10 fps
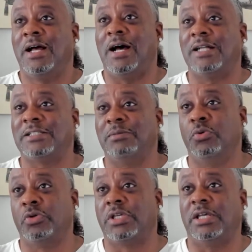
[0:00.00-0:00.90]
I think
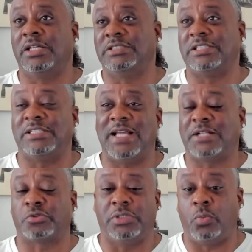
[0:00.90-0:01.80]
Munguia is just
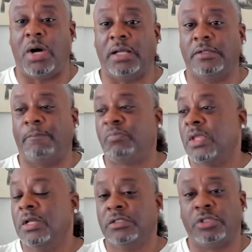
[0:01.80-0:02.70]
naturally wired
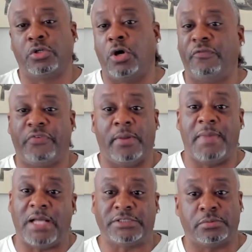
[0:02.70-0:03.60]
to go for the
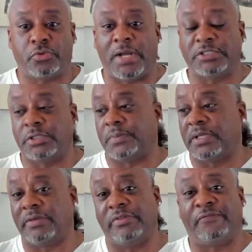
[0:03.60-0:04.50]
mashup, crash up, and
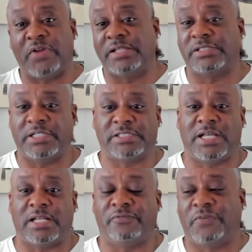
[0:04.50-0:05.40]
give the fans an
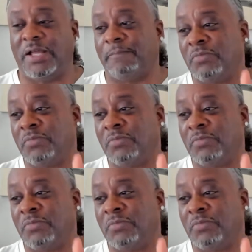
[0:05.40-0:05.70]
exciting fight.